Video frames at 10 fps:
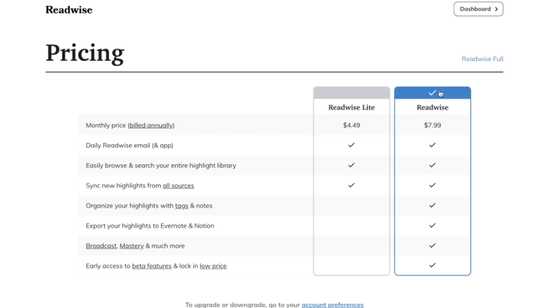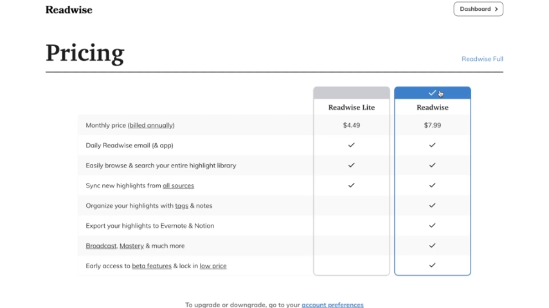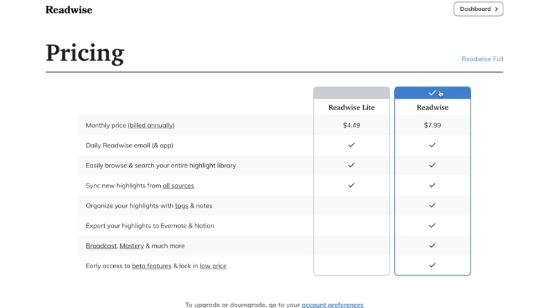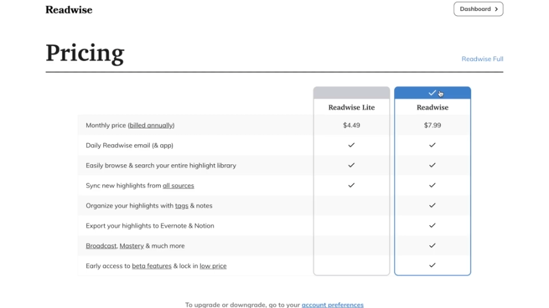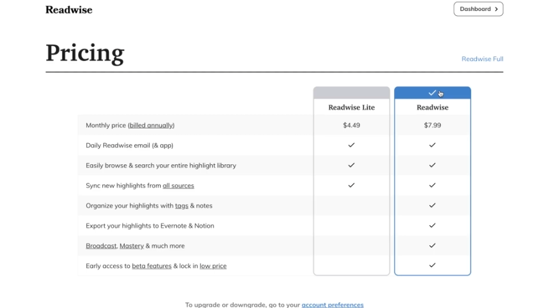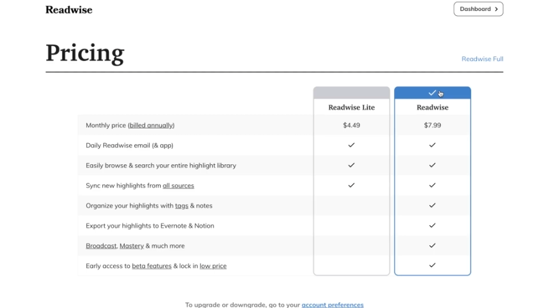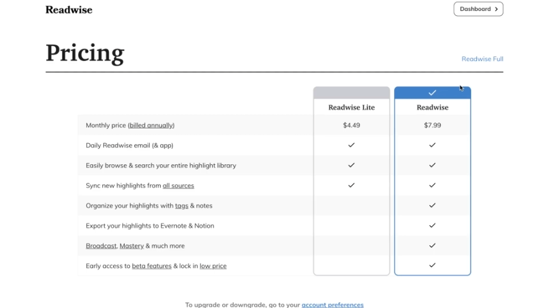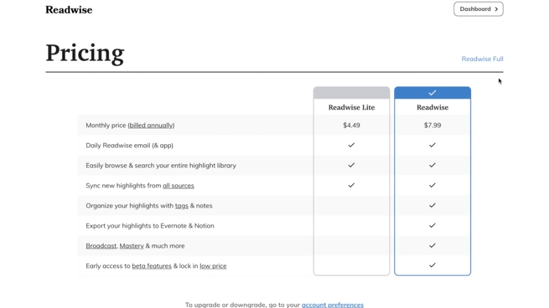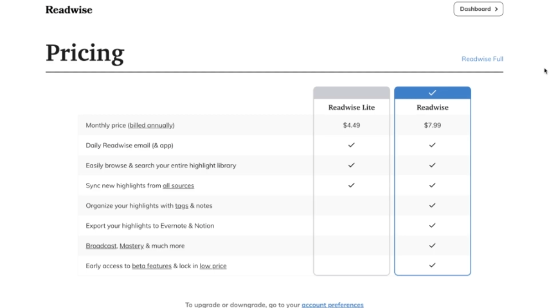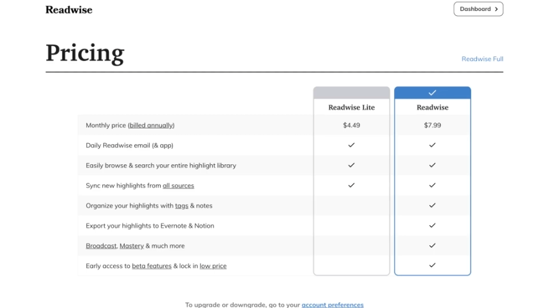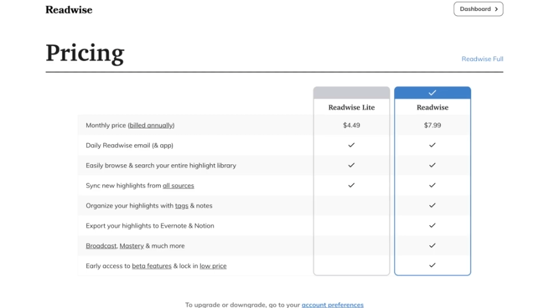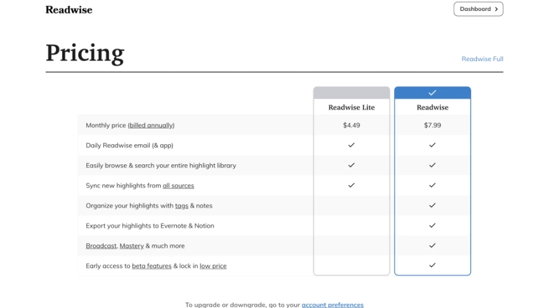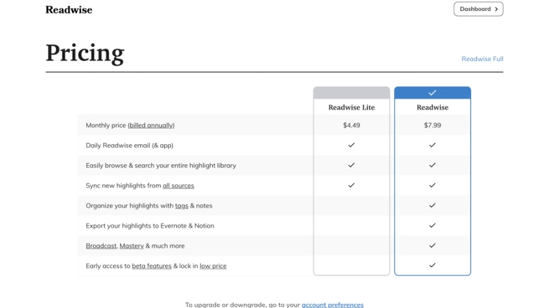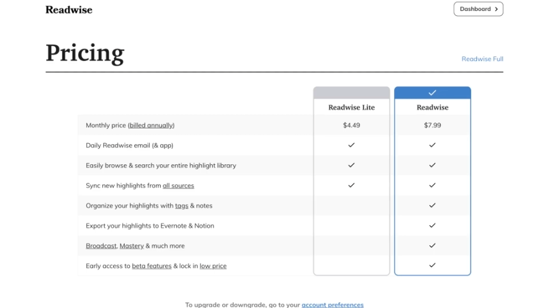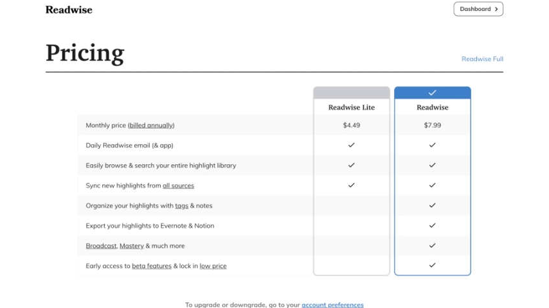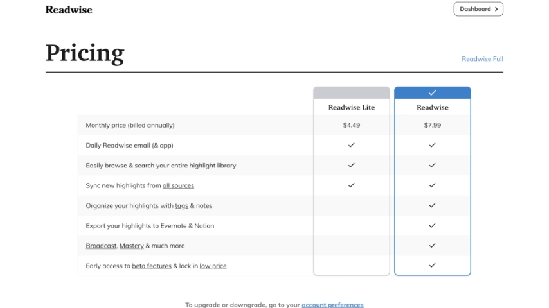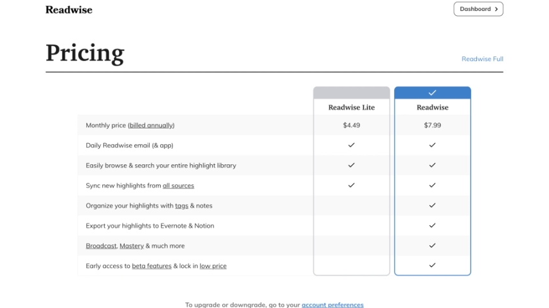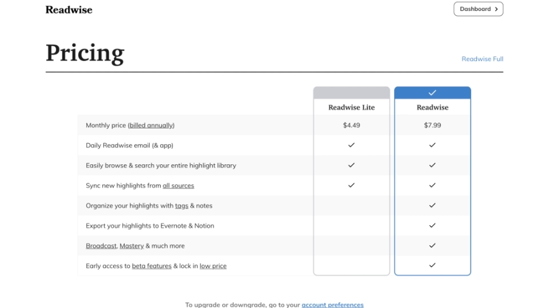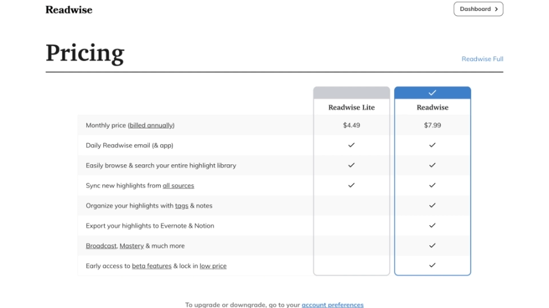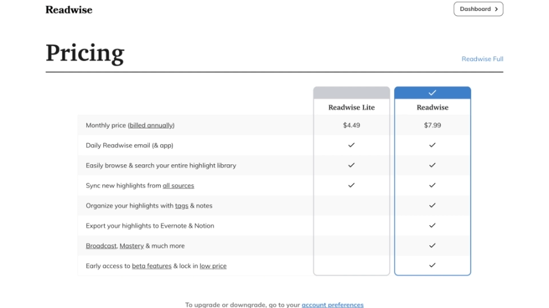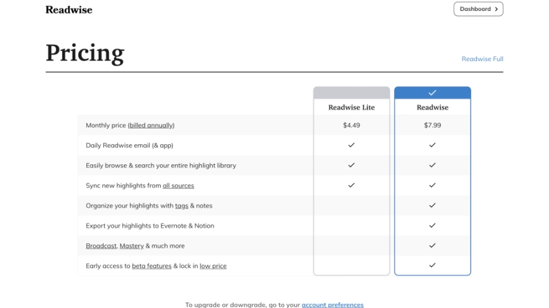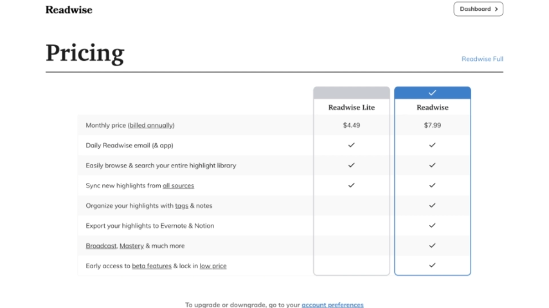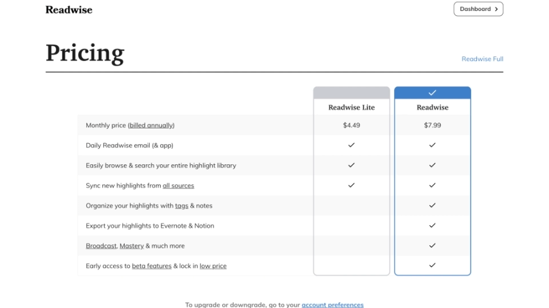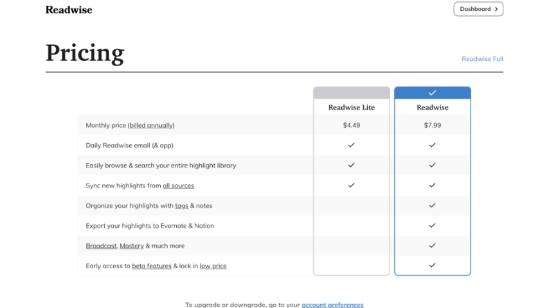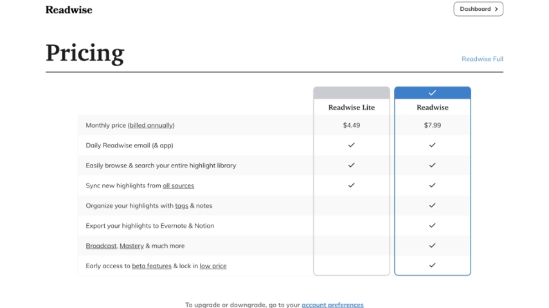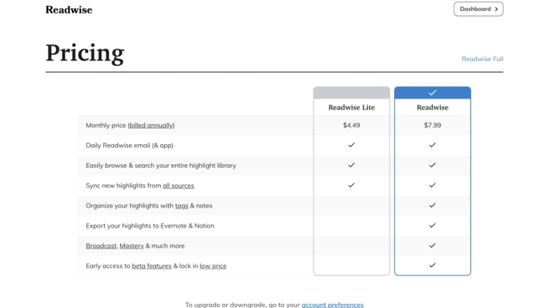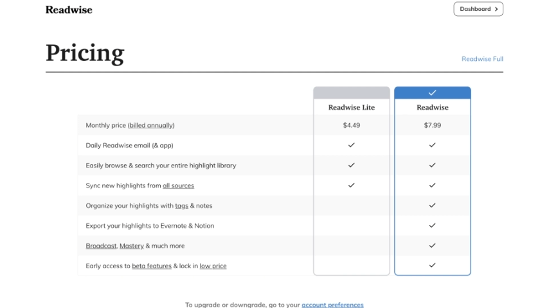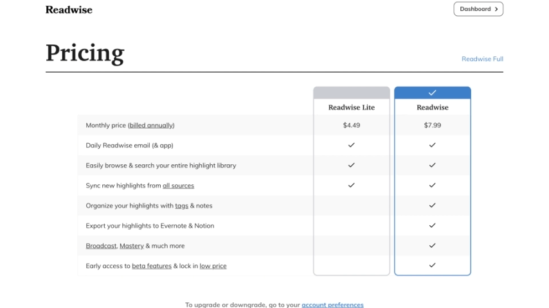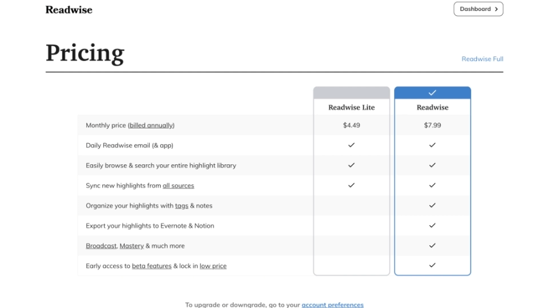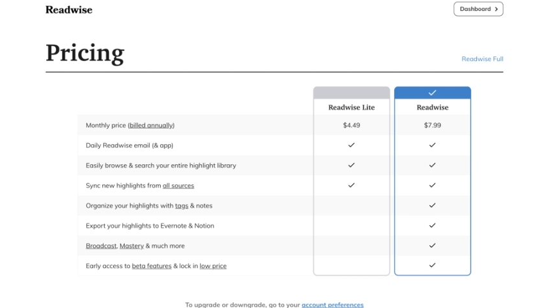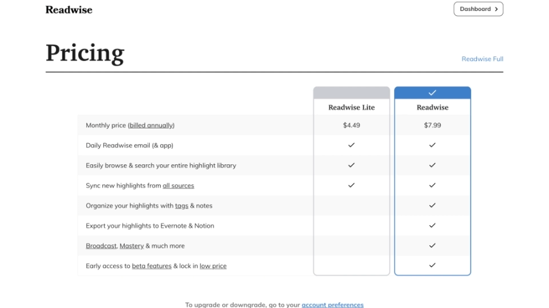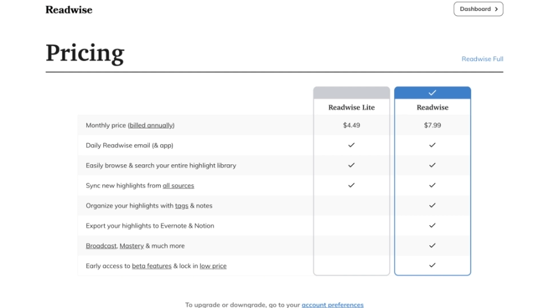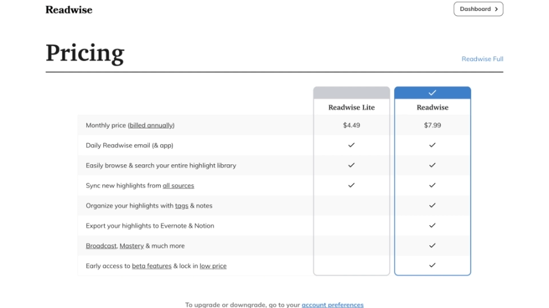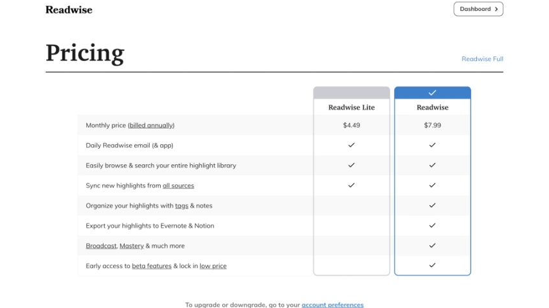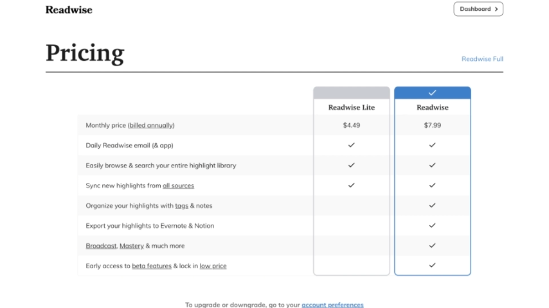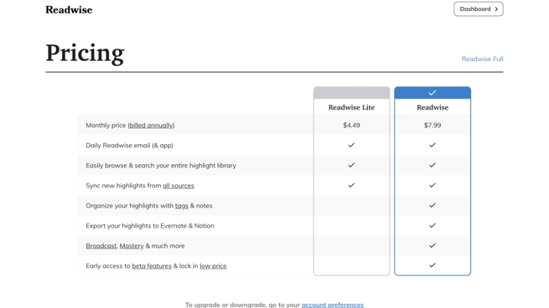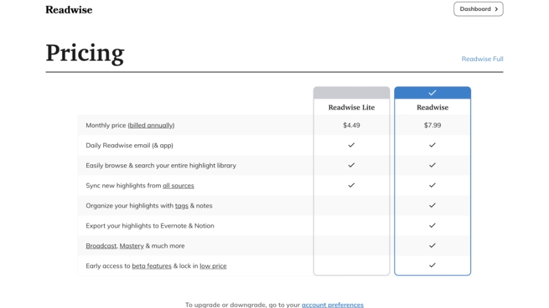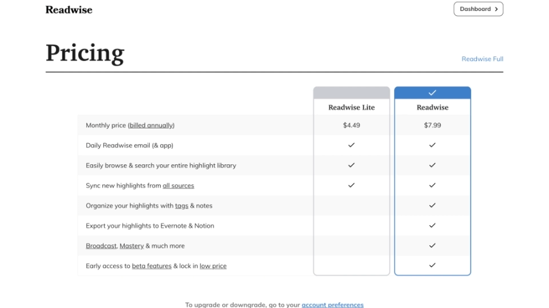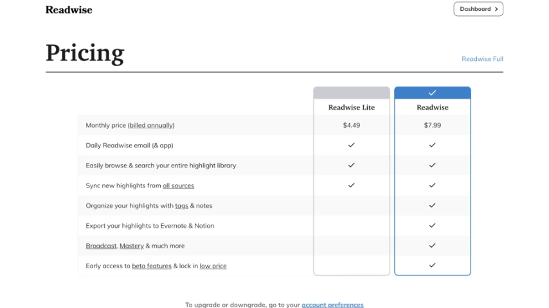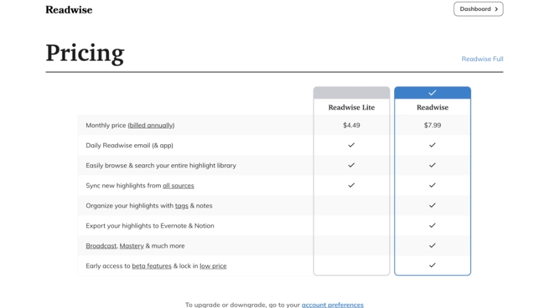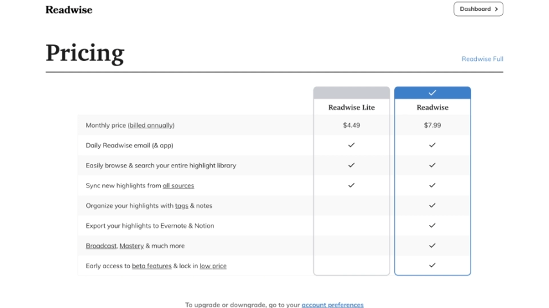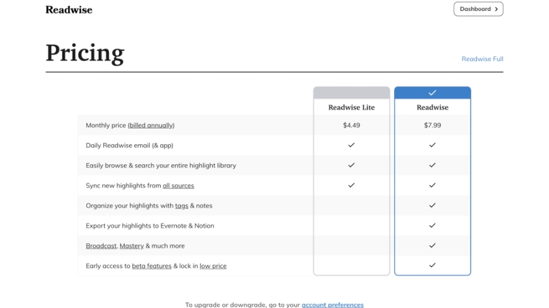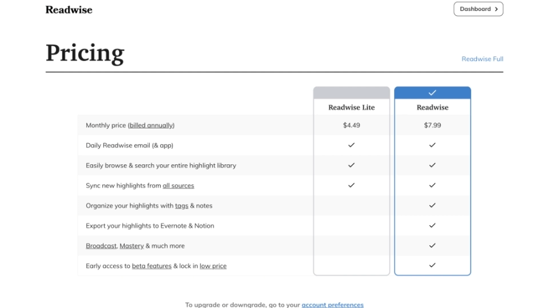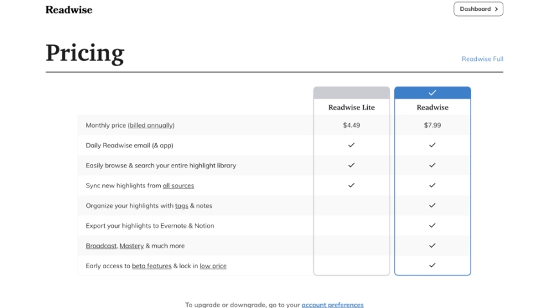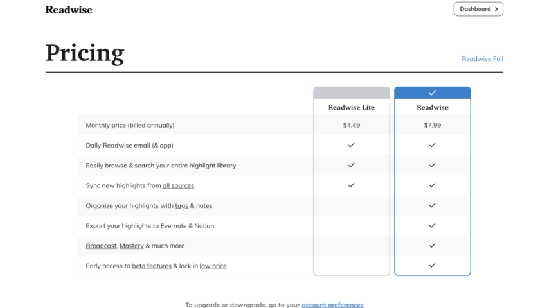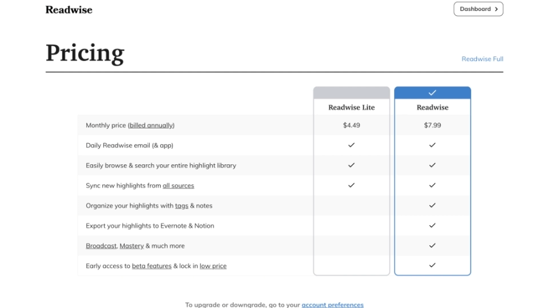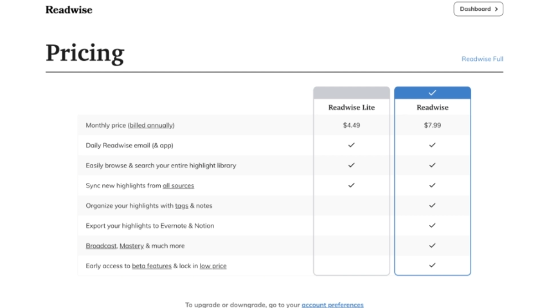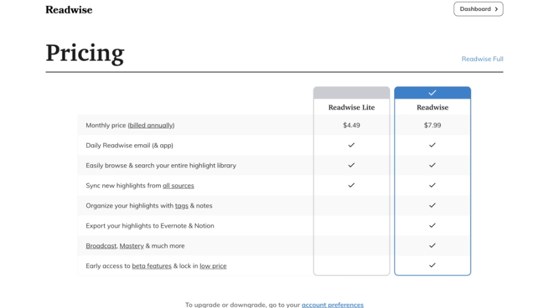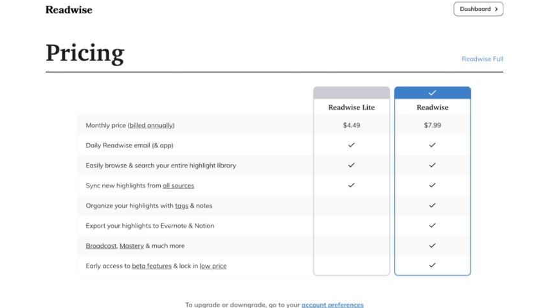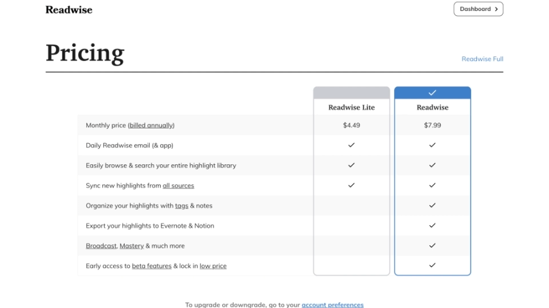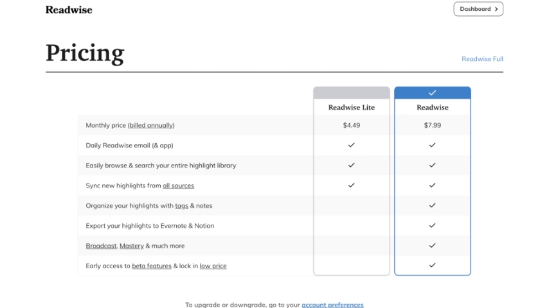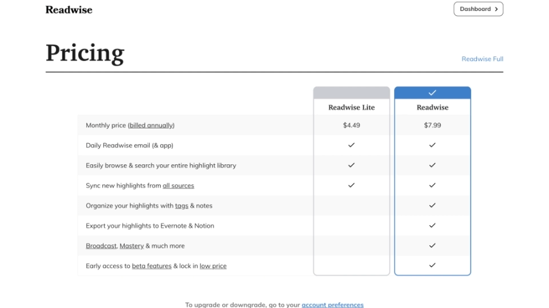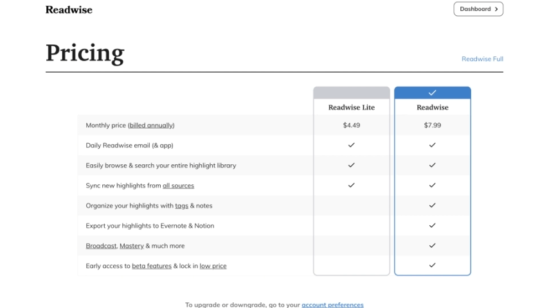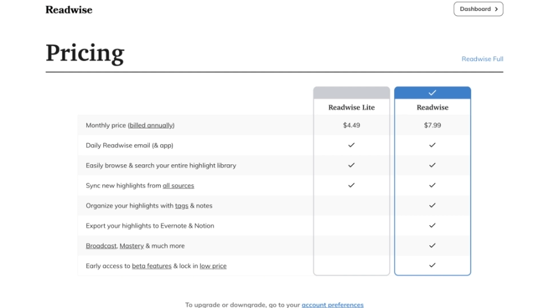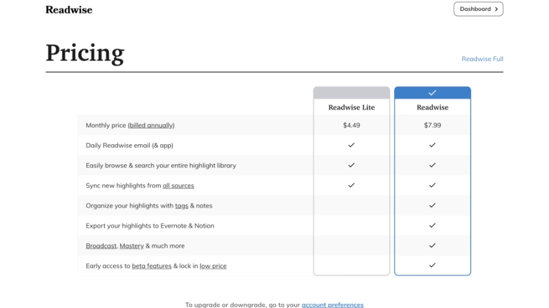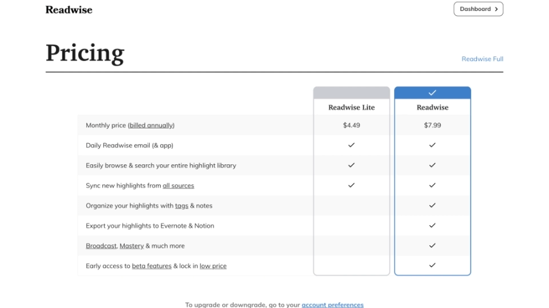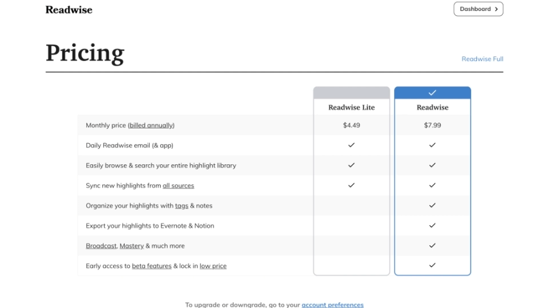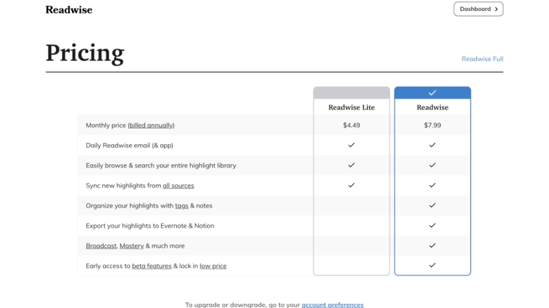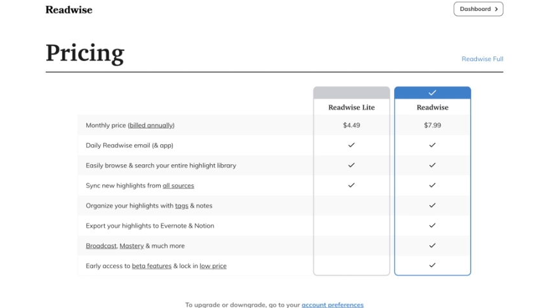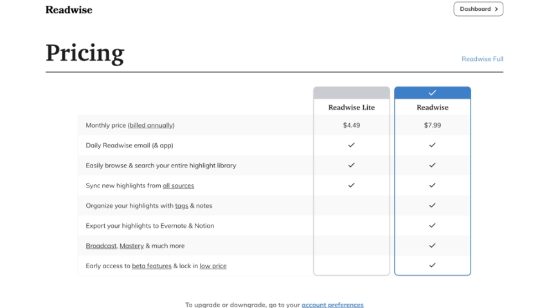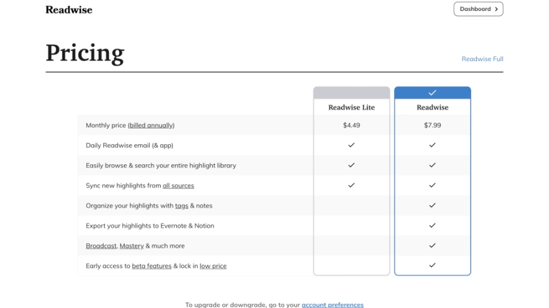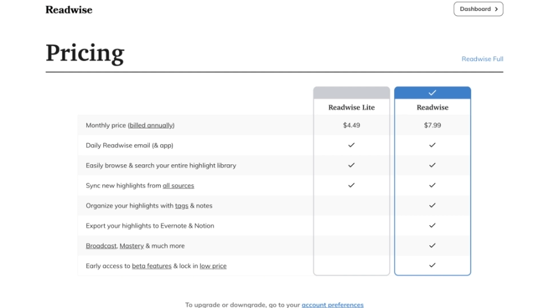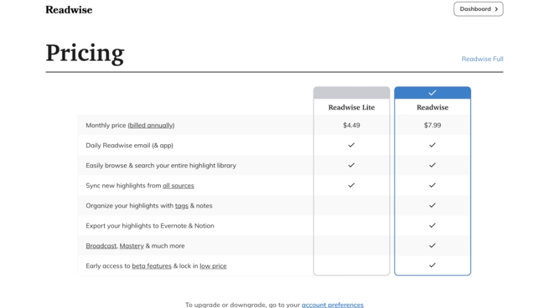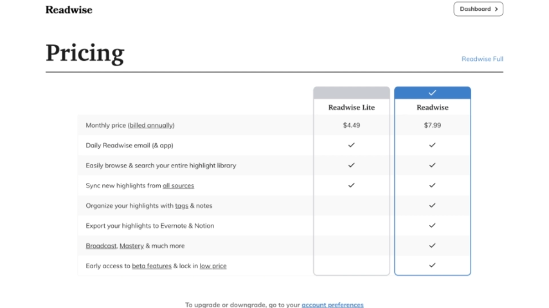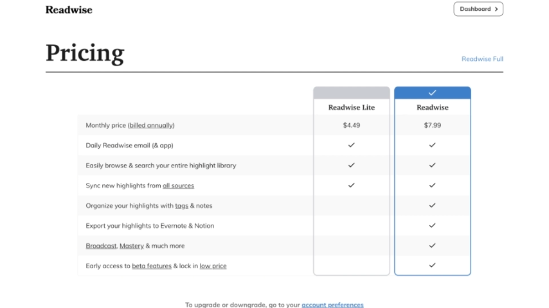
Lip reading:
No face is visible, so there are no lips to read.